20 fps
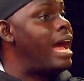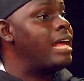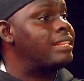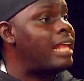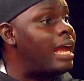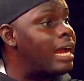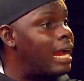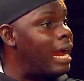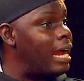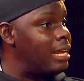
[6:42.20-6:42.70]

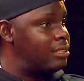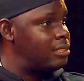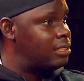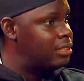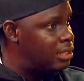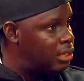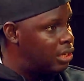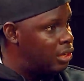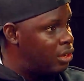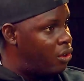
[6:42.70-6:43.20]
attackers
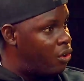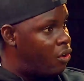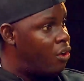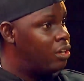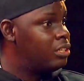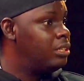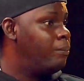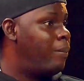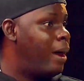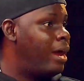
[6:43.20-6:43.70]

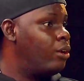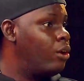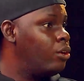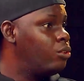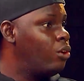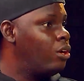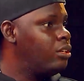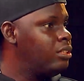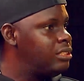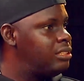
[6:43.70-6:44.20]
on the Ballon
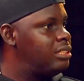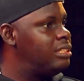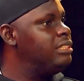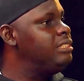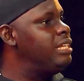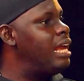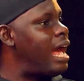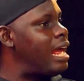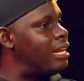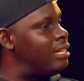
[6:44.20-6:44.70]
d'Or list,
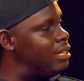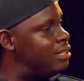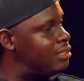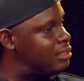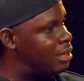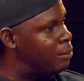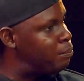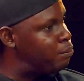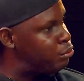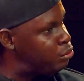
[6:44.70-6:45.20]
at least
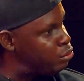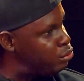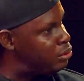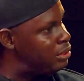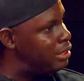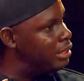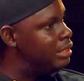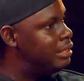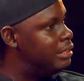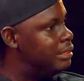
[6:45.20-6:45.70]
they put
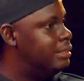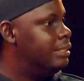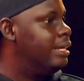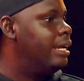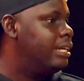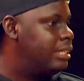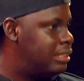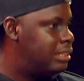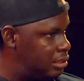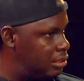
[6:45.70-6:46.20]
3 there.
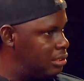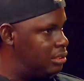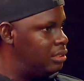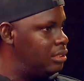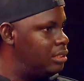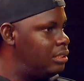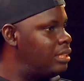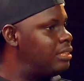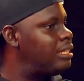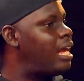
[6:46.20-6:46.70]

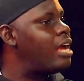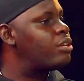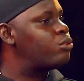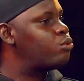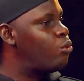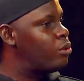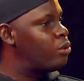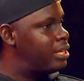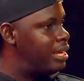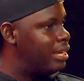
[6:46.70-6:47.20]
That's
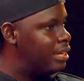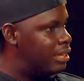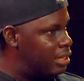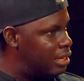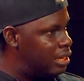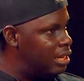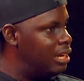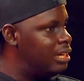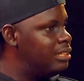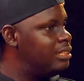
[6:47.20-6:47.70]
okay.
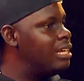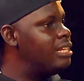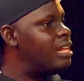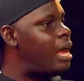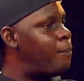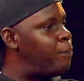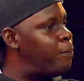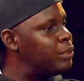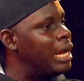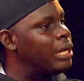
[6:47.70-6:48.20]
They
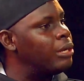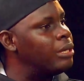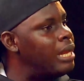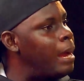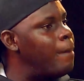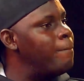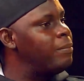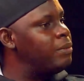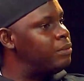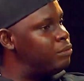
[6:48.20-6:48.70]
now put
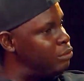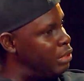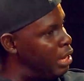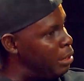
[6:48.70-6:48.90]
another